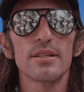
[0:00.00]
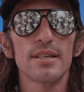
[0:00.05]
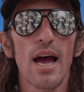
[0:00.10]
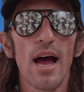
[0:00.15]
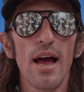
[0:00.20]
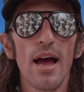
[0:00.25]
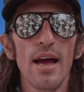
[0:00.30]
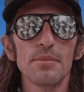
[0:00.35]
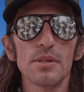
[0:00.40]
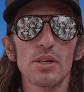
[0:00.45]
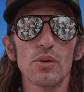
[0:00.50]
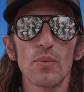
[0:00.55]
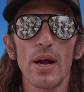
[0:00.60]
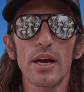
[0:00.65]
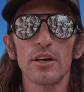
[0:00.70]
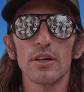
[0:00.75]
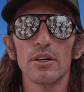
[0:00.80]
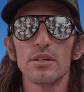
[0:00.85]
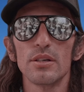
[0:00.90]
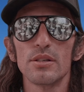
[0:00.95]
times and
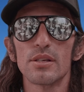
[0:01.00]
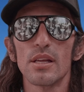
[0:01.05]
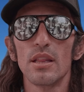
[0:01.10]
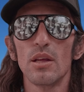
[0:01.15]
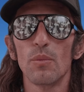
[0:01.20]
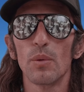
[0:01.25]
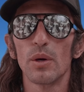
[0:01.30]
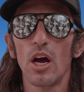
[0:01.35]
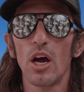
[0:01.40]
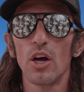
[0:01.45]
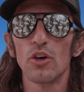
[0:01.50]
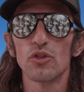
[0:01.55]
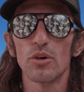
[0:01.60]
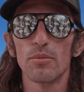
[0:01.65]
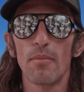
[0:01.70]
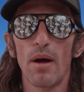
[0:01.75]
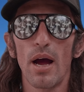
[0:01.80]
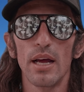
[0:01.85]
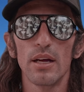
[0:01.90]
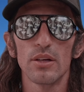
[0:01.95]
records in the 100
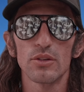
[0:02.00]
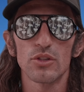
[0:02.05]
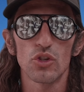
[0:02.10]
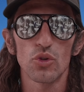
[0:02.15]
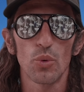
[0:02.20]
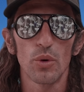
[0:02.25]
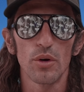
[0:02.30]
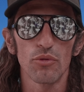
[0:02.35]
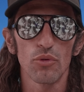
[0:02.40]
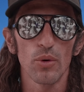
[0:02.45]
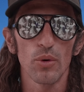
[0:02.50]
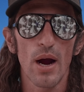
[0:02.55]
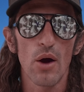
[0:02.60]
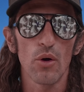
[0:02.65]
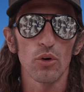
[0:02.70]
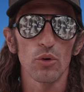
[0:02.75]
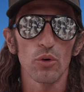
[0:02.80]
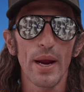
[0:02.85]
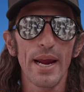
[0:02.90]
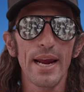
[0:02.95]
mile to 24
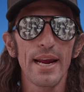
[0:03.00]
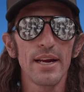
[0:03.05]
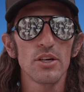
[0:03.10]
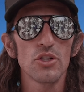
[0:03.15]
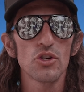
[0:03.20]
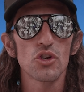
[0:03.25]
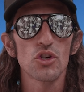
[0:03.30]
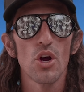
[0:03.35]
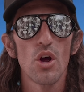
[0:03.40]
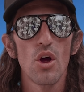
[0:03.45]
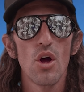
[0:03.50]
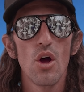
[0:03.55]
hour range?